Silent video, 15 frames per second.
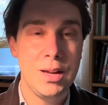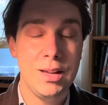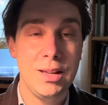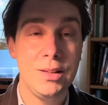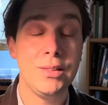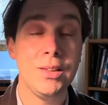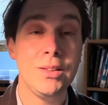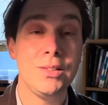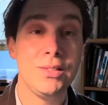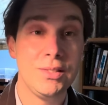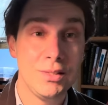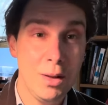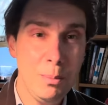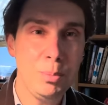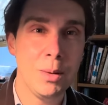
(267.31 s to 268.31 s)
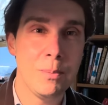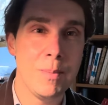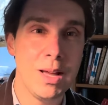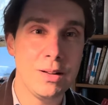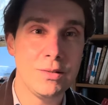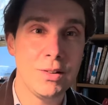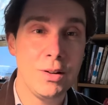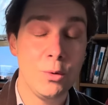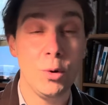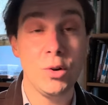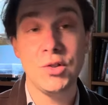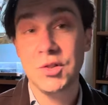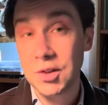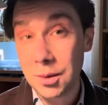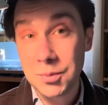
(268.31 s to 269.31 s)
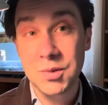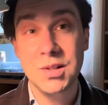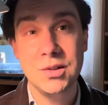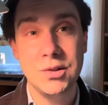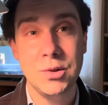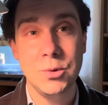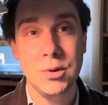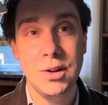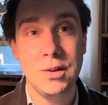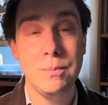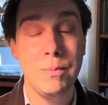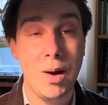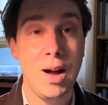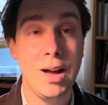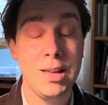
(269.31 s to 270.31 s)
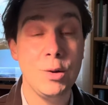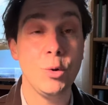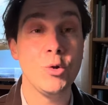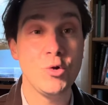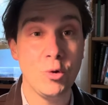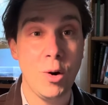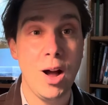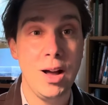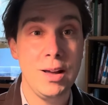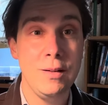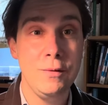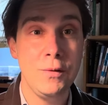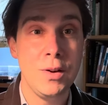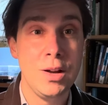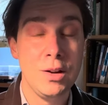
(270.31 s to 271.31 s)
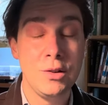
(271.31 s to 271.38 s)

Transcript: is supplemented or substituted by your drive